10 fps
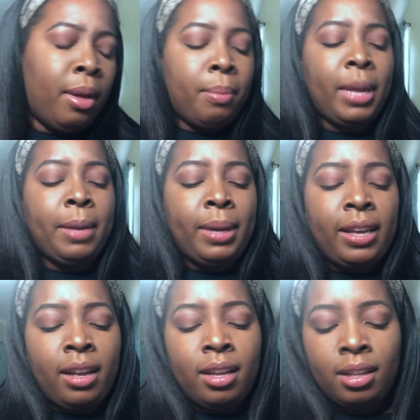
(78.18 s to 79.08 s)

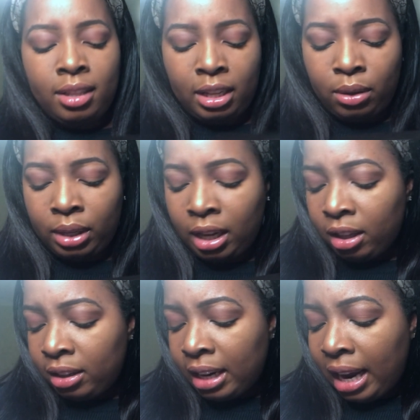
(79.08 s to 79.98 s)
Maybe the only
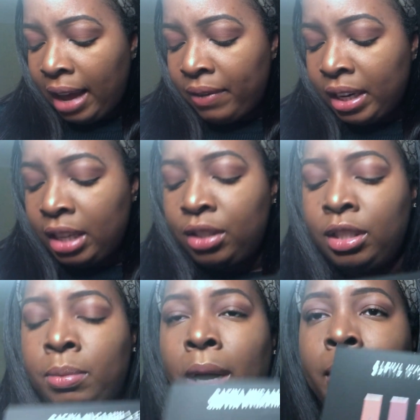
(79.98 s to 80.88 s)
color that I have any issues
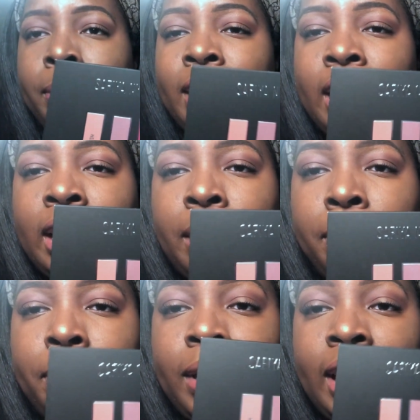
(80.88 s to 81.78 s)
is probably
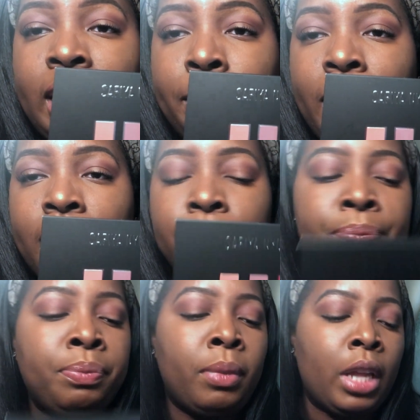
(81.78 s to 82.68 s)
bikini
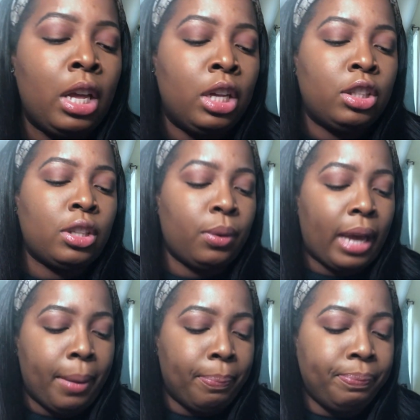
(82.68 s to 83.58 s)
bottom. So yeah.